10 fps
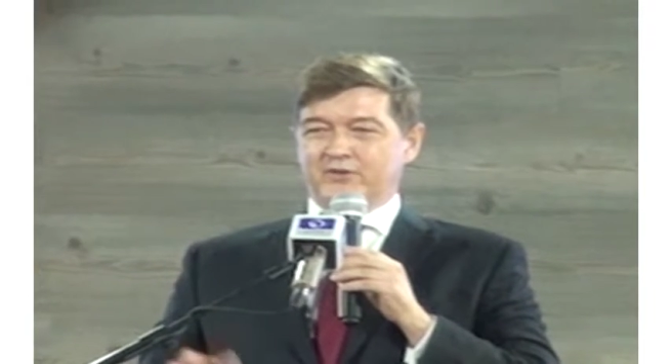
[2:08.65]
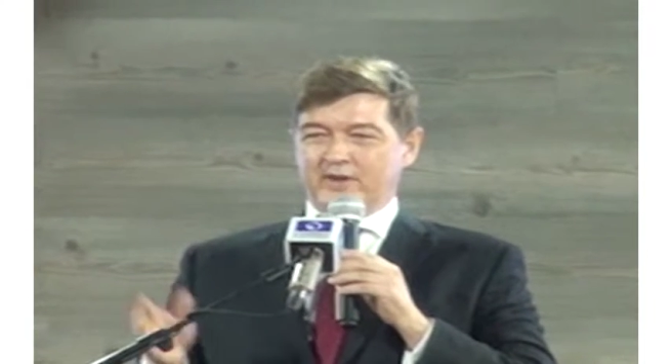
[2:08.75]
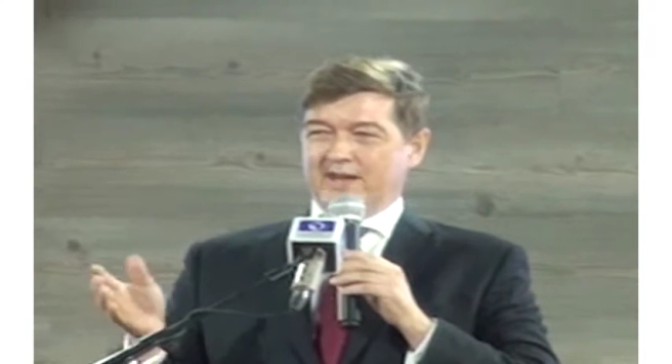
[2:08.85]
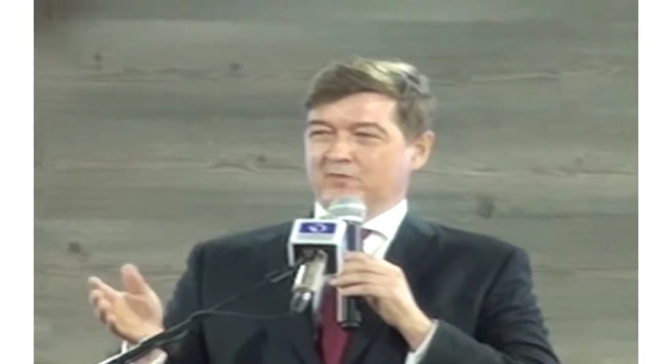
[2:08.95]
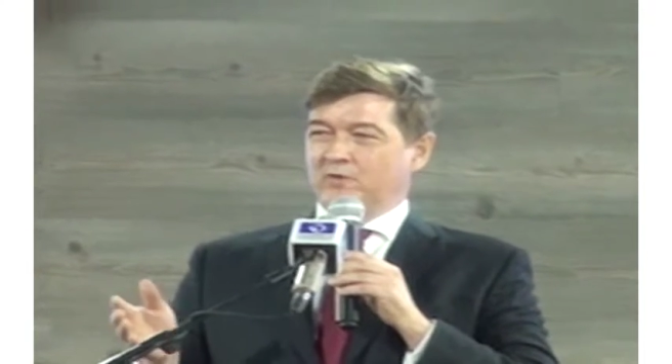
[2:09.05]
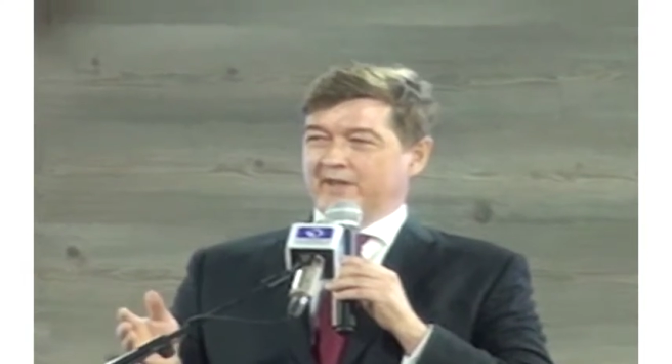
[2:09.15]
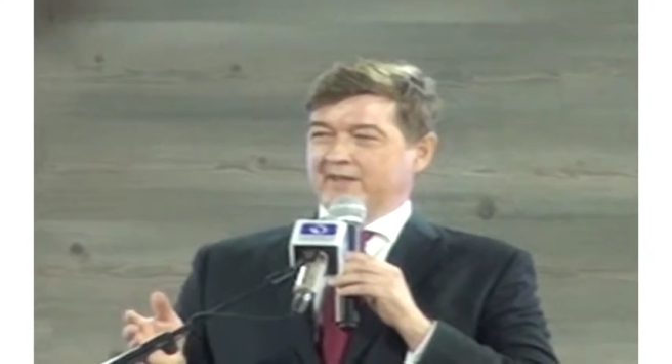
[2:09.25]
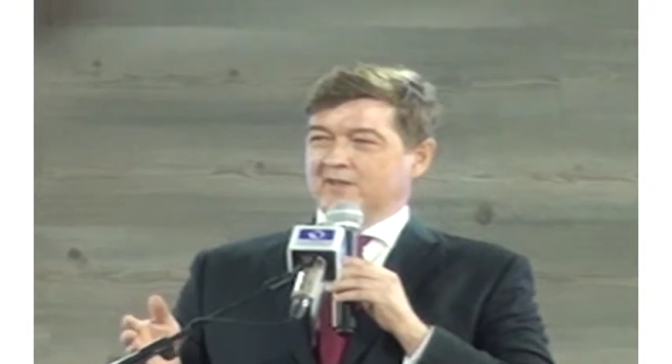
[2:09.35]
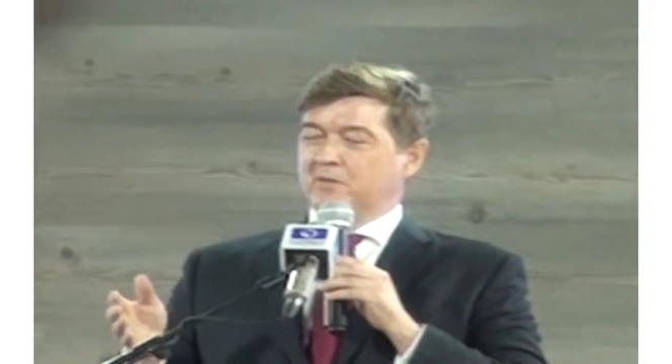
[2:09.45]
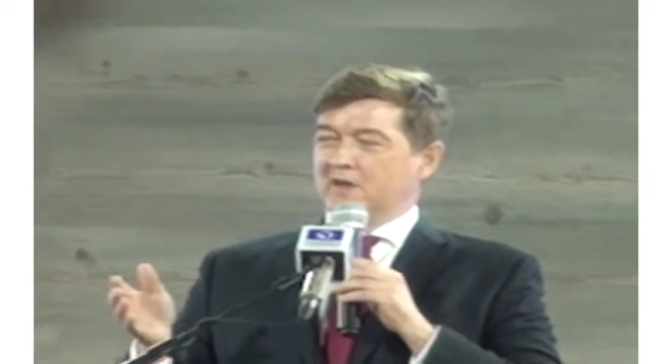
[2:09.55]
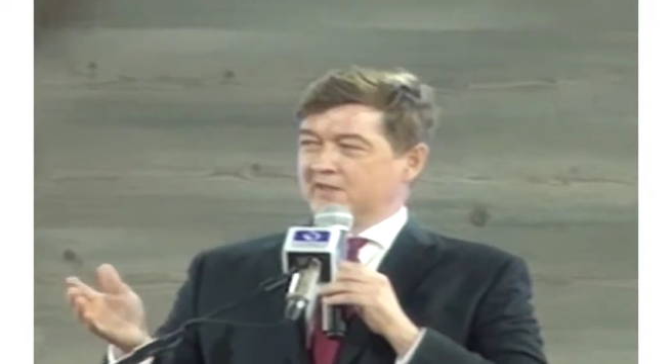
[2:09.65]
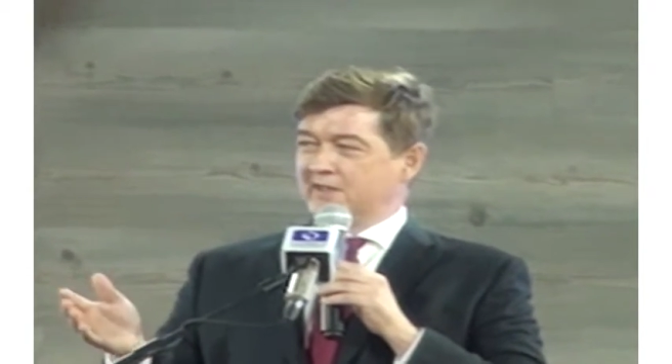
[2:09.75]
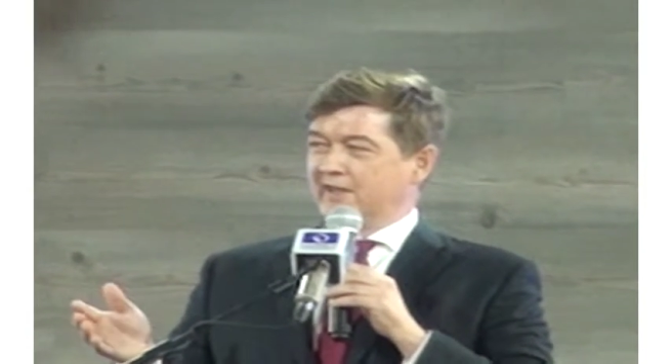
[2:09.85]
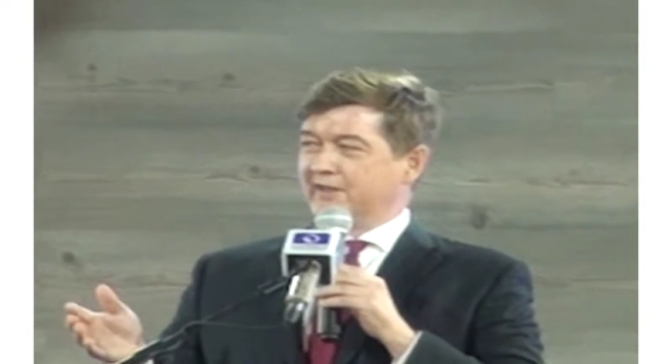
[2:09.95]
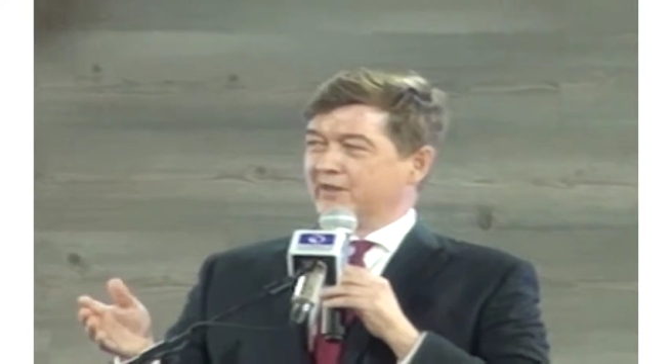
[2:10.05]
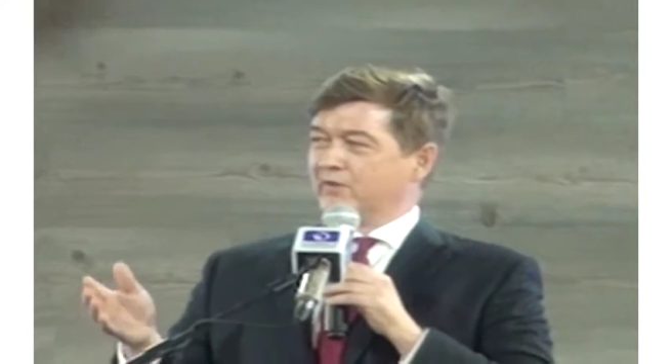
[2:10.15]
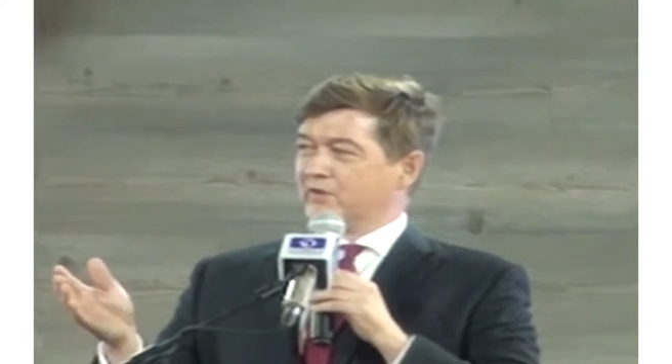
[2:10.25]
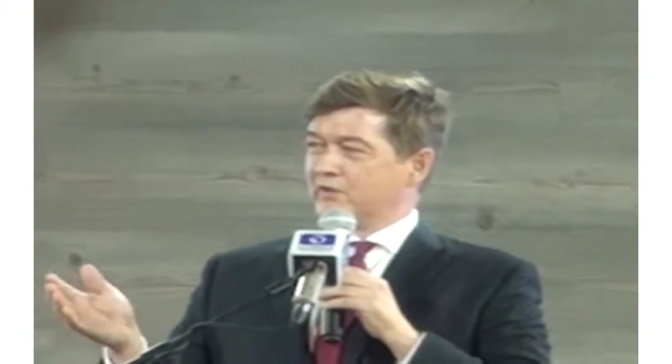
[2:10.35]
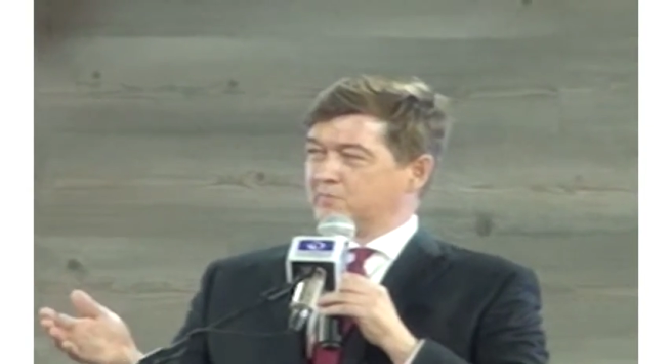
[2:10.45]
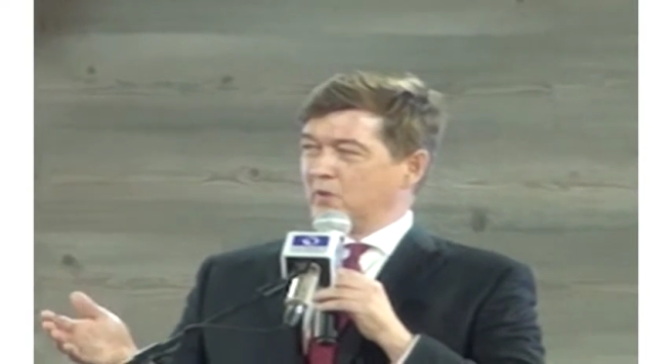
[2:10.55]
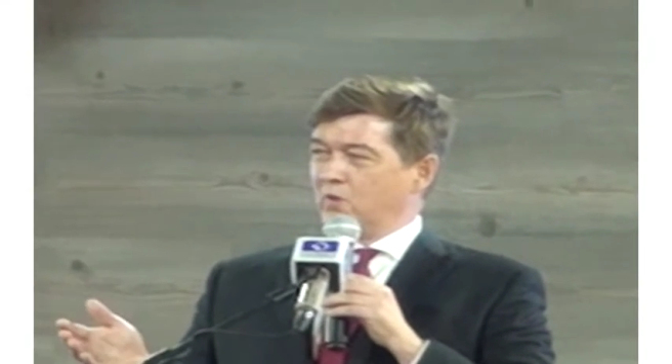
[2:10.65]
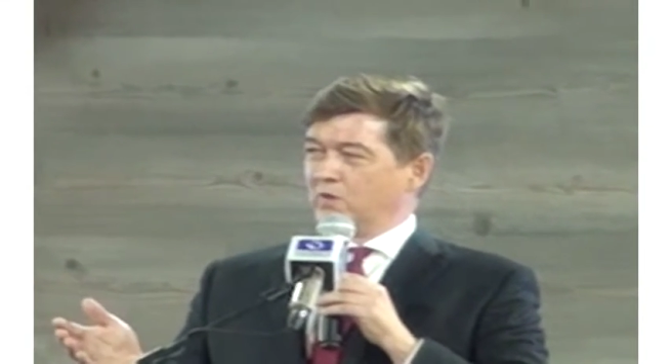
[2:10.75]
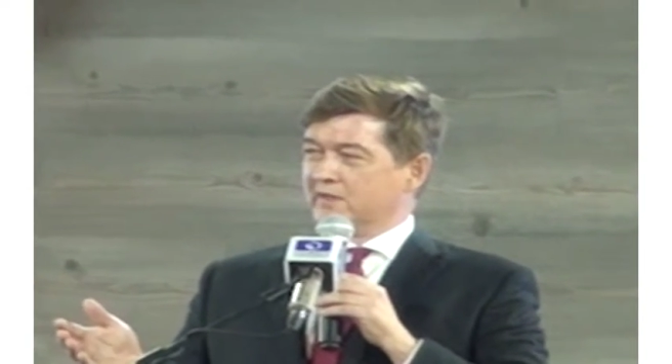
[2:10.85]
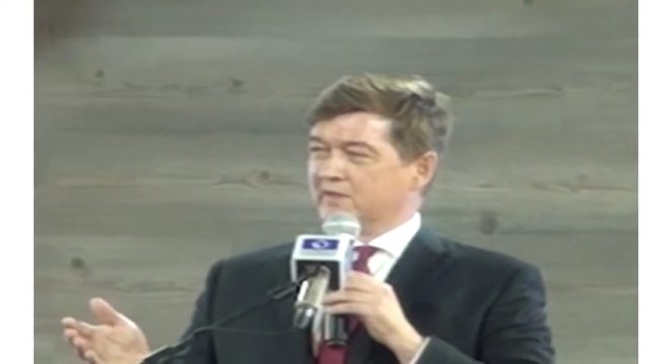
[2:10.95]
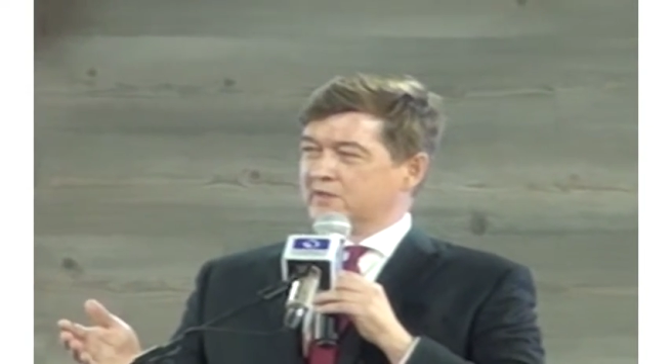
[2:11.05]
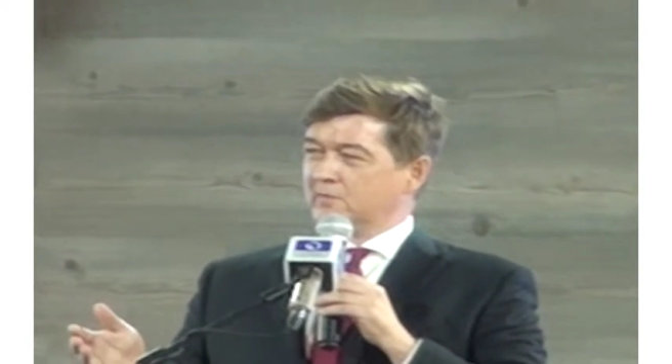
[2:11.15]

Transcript: you can't read it, but I'll tell you, there's Poland.